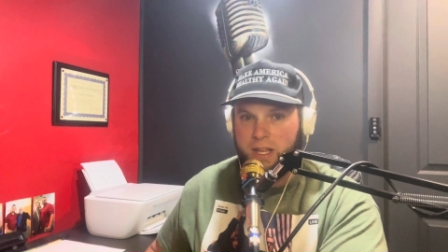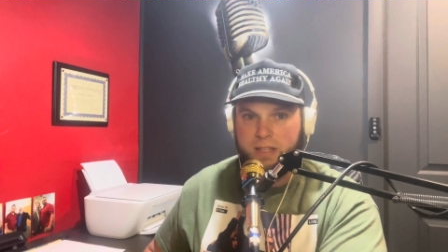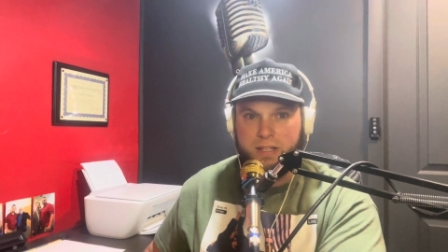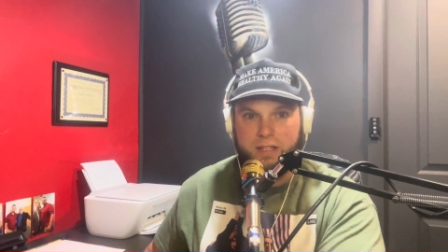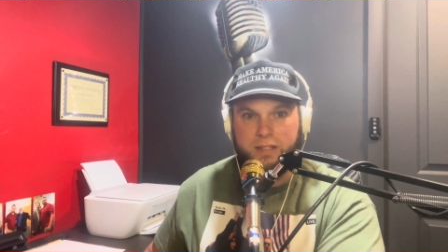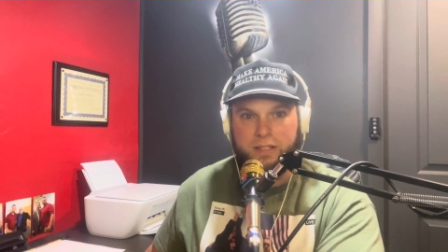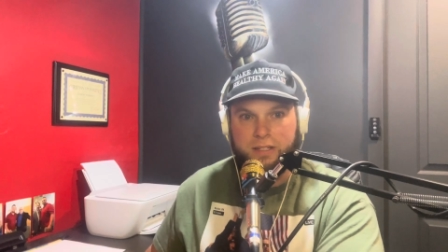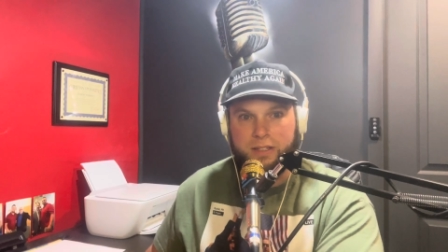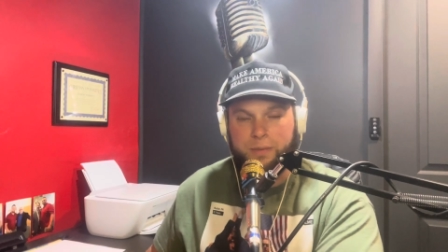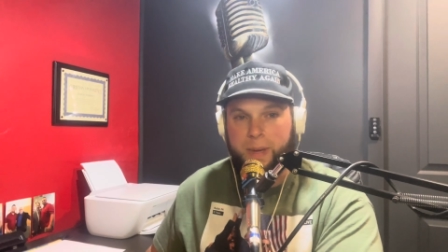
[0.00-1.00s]
The
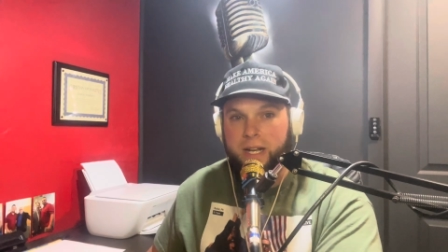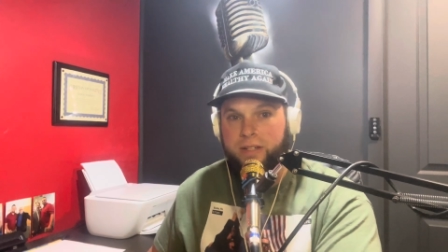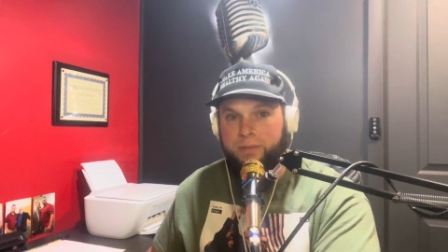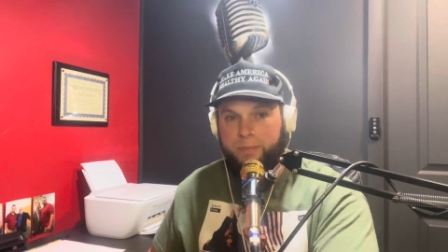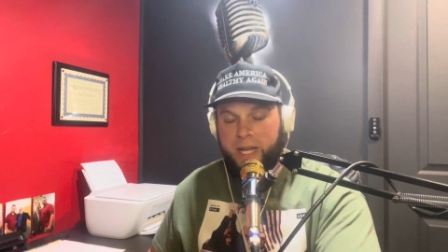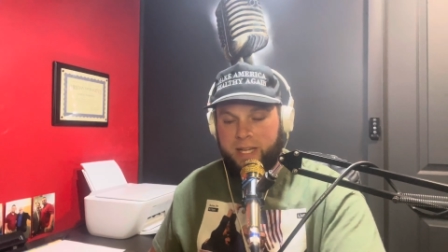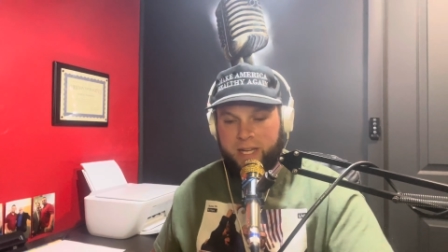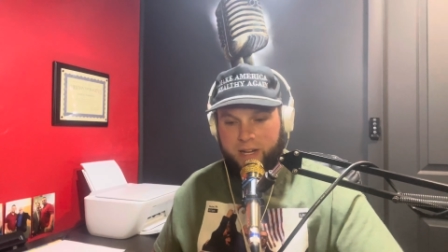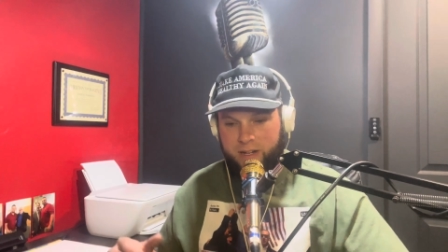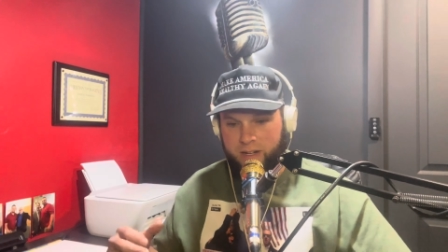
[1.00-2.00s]
the the Medi-
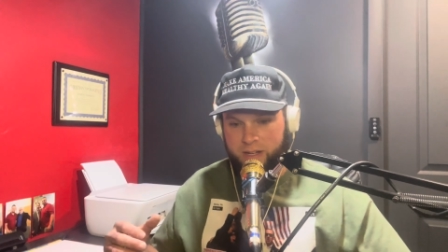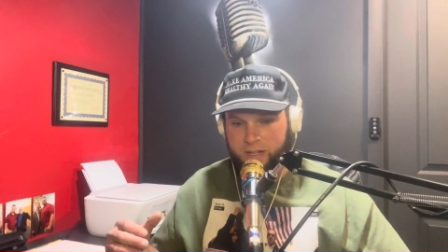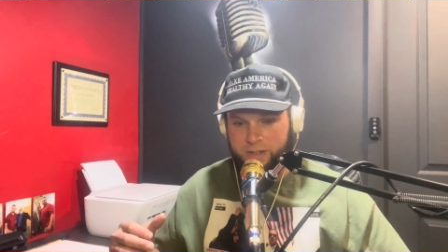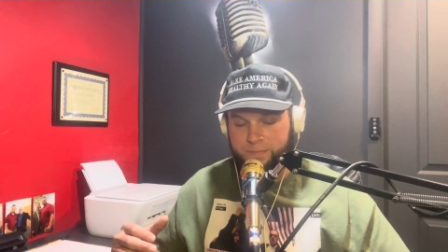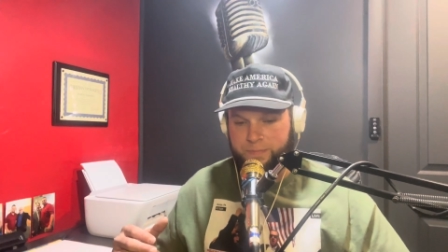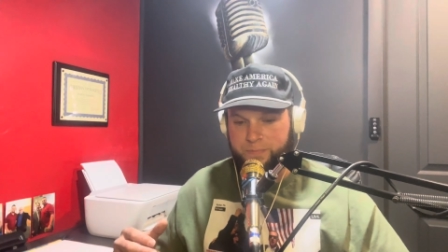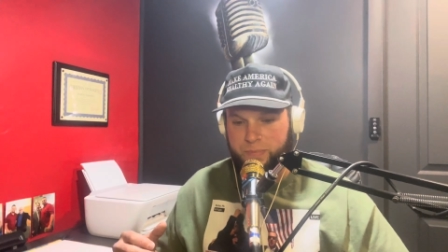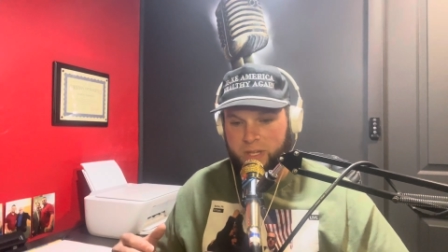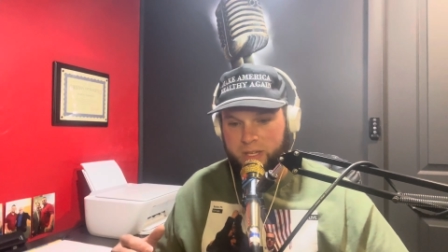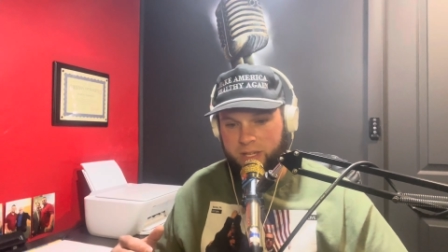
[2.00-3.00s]
Medicare, um,
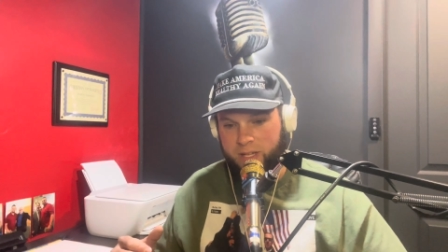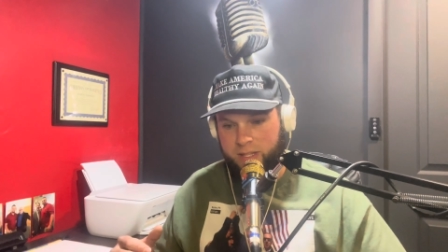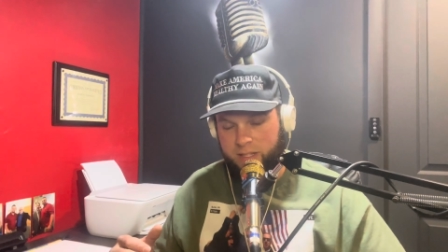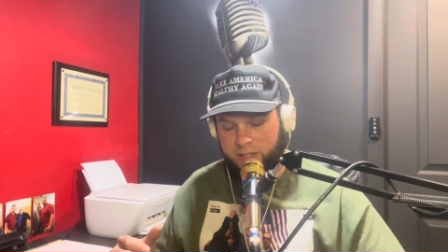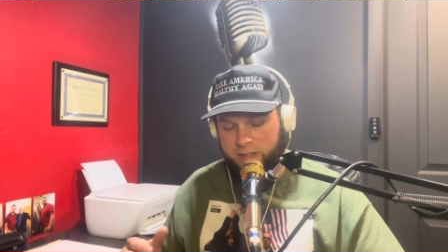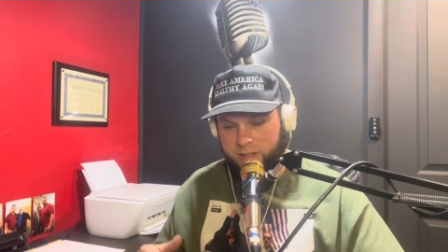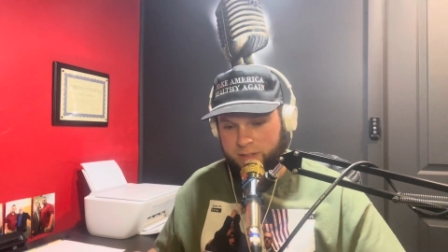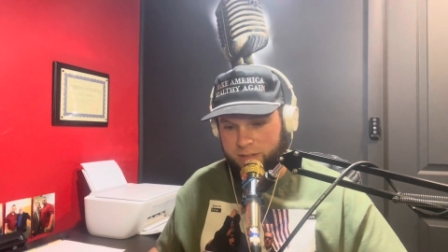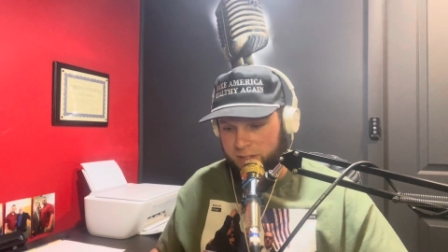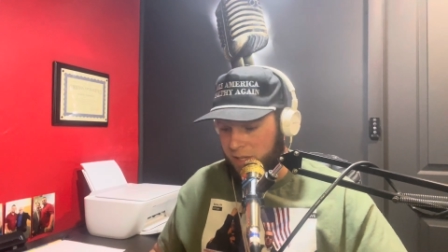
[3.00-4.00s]
uh, the
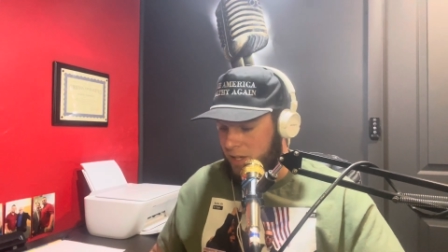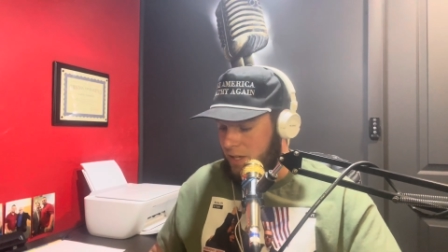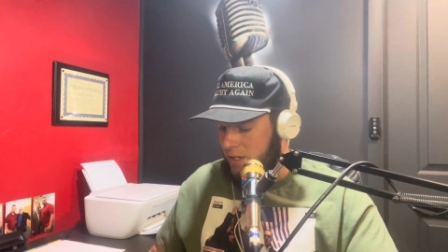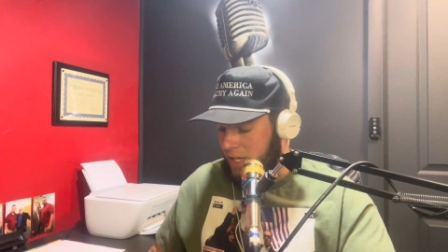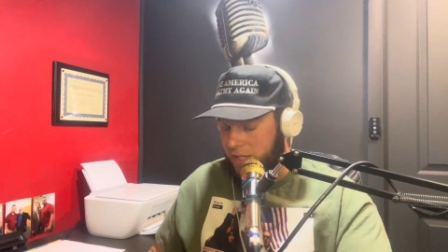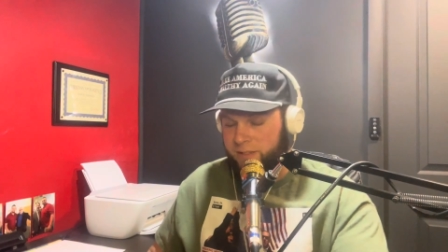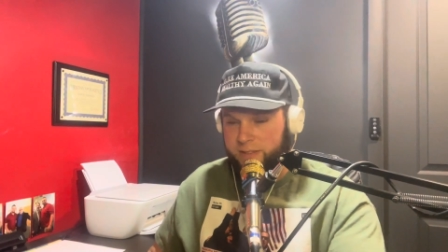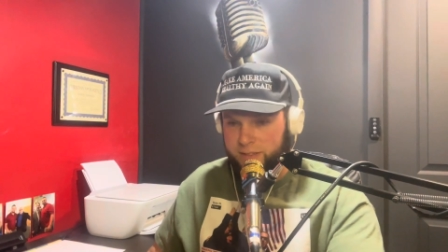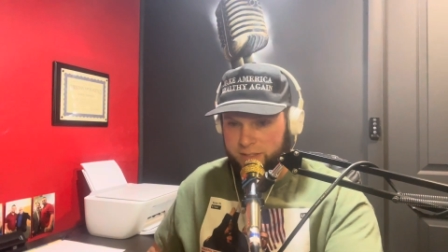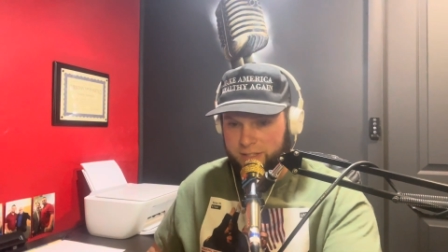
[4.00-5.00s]
the yes,
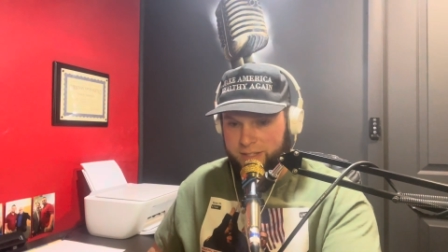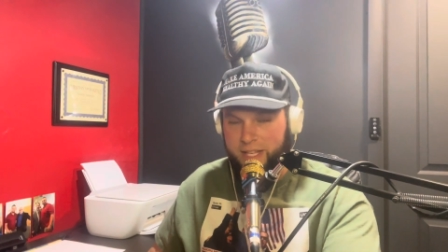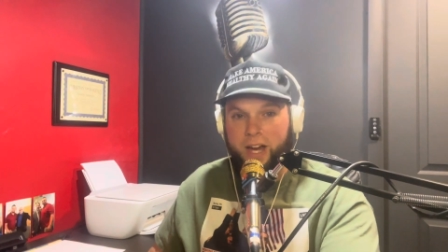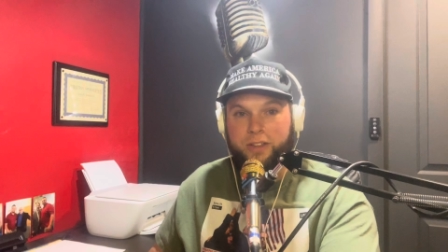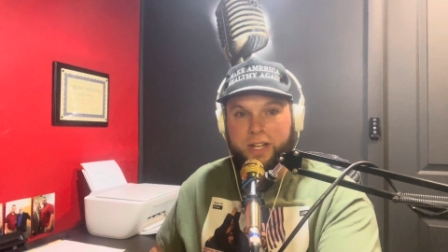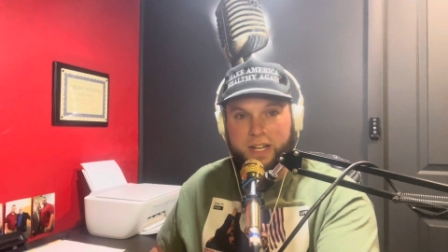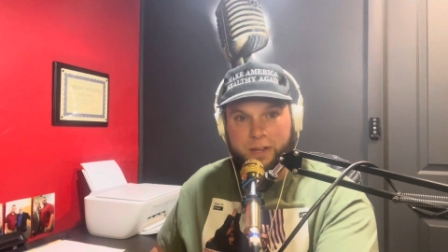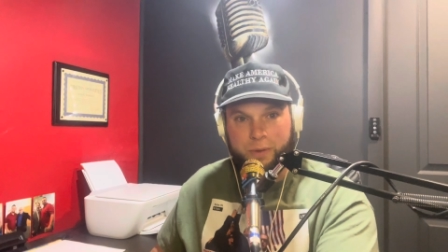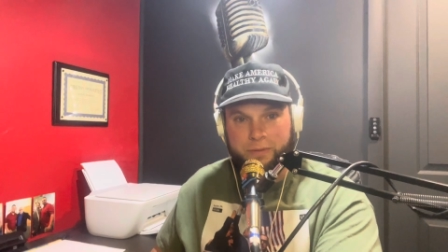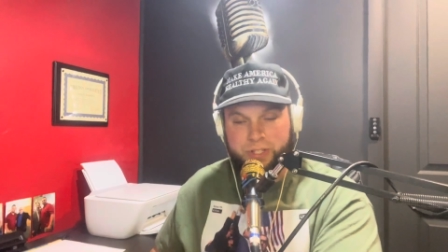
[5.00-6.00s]
the the healthcare
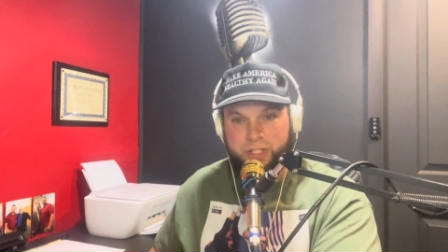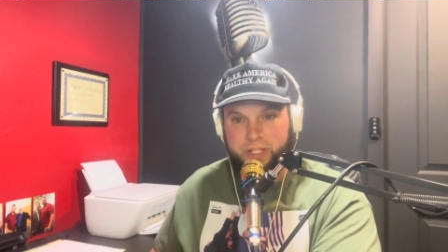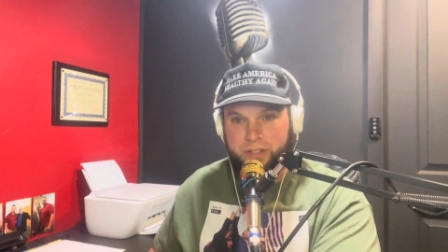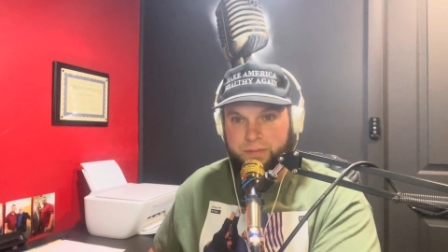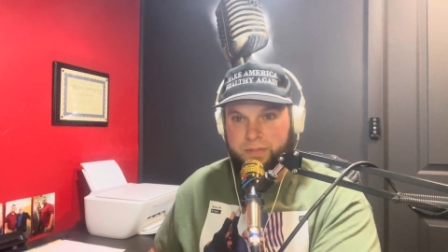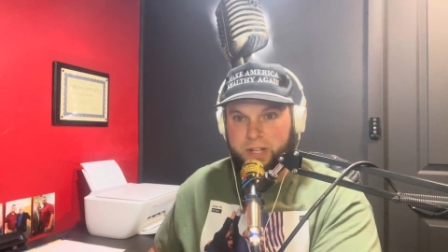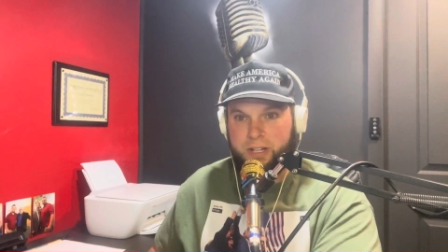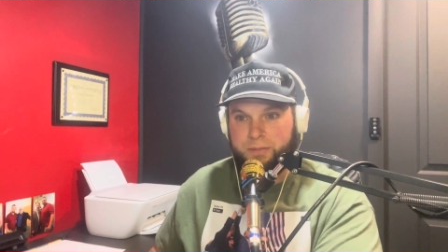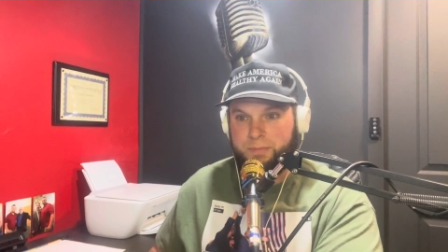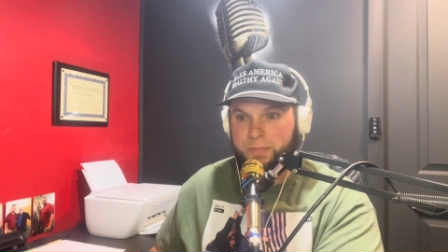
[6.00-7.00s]
that we receive,
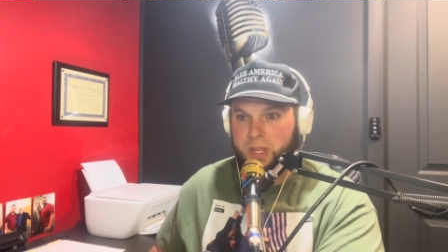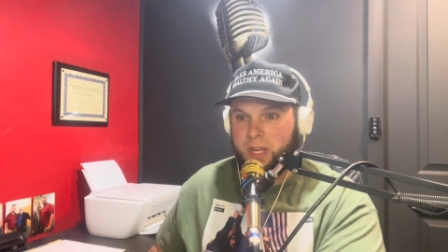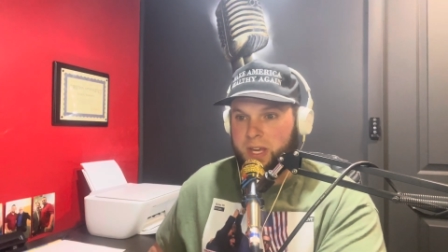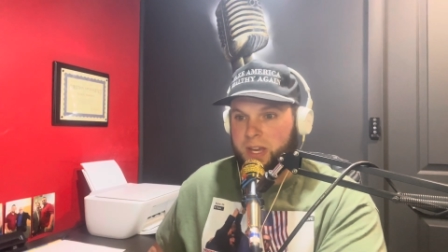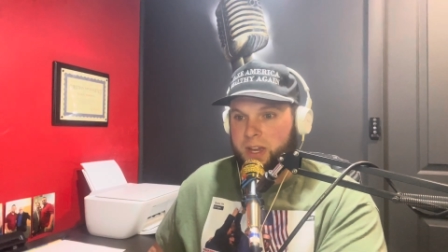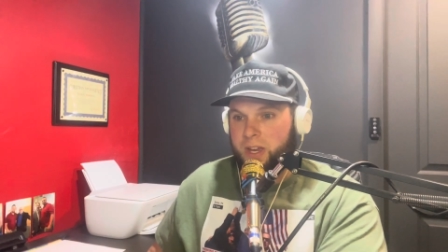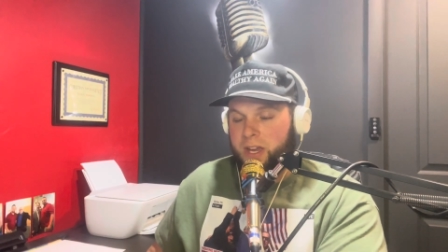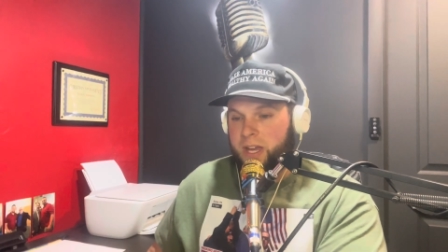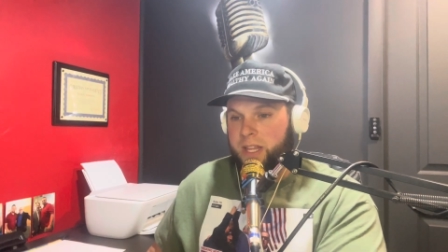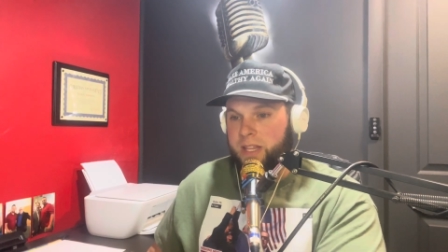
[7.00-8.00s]
um,
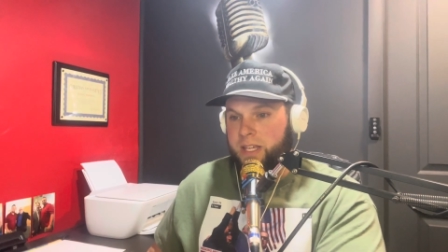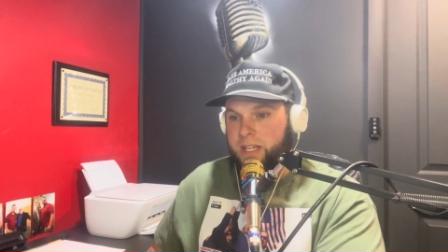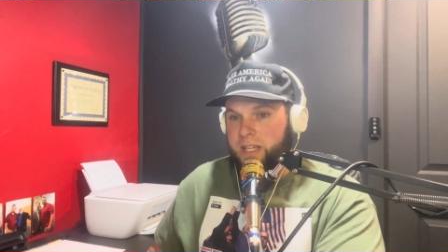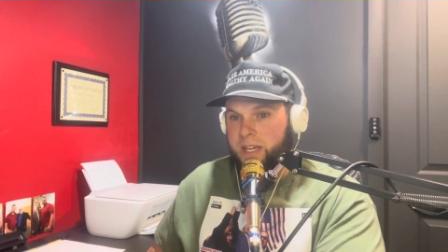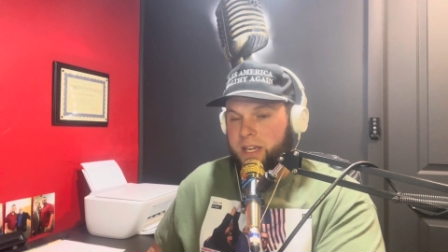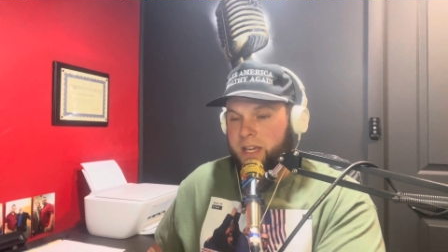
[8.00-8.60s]
the